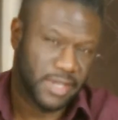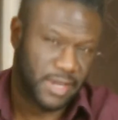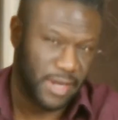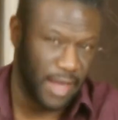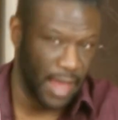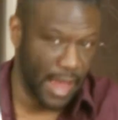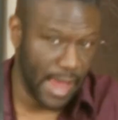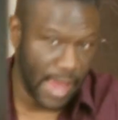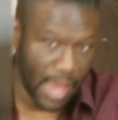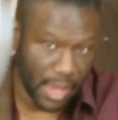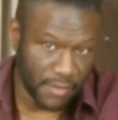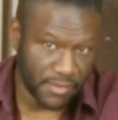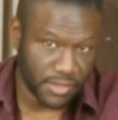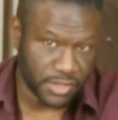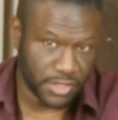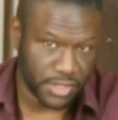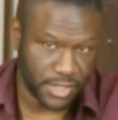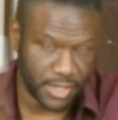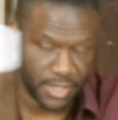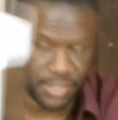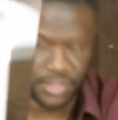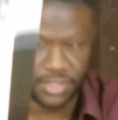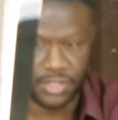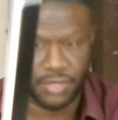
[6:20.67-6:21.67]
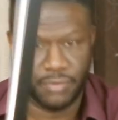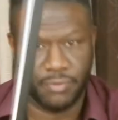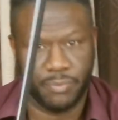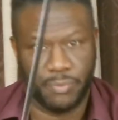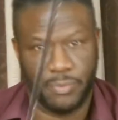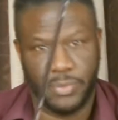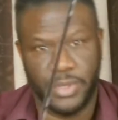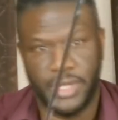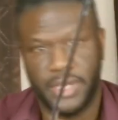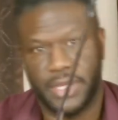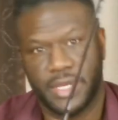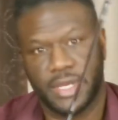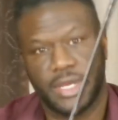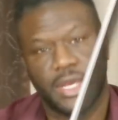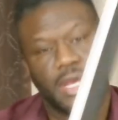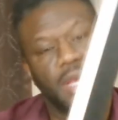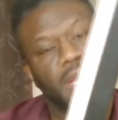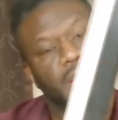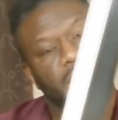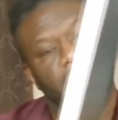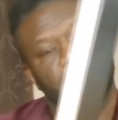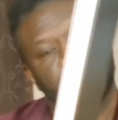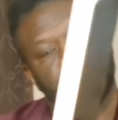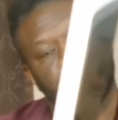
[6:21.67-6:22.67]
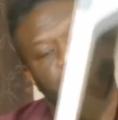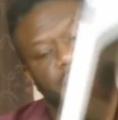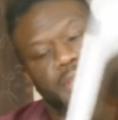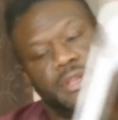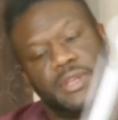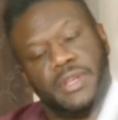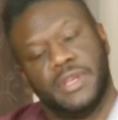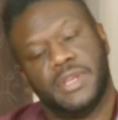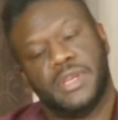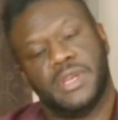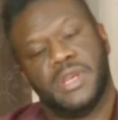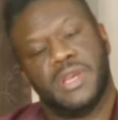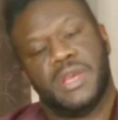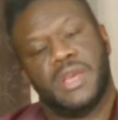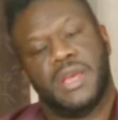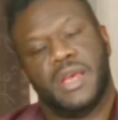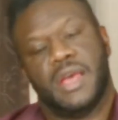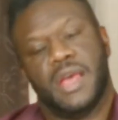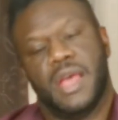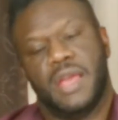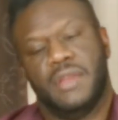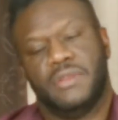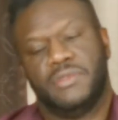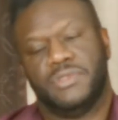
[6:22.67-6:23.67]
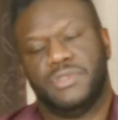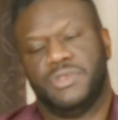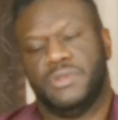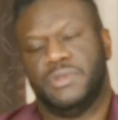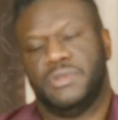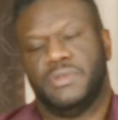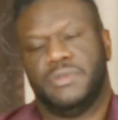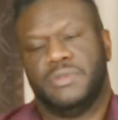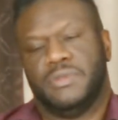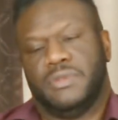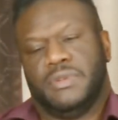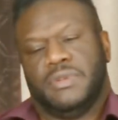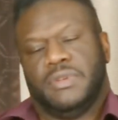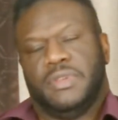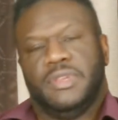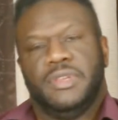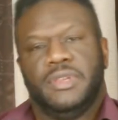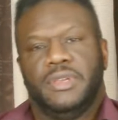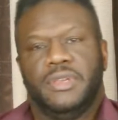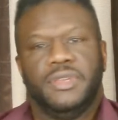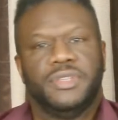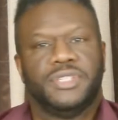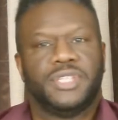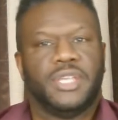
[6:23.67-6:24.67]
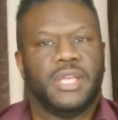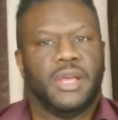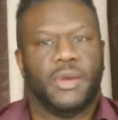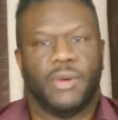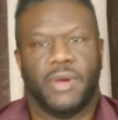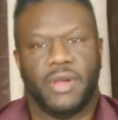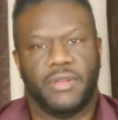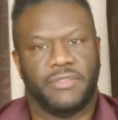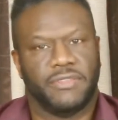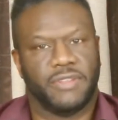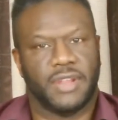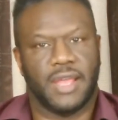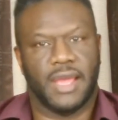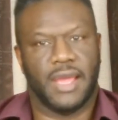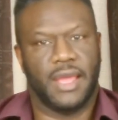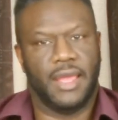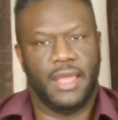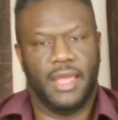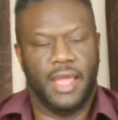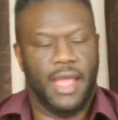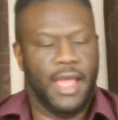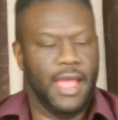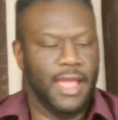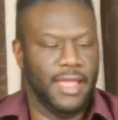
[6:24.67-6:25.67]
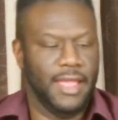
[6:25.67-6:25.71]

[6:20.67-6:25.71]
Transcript: and I haven't changed them because I don't do. You see how I fly.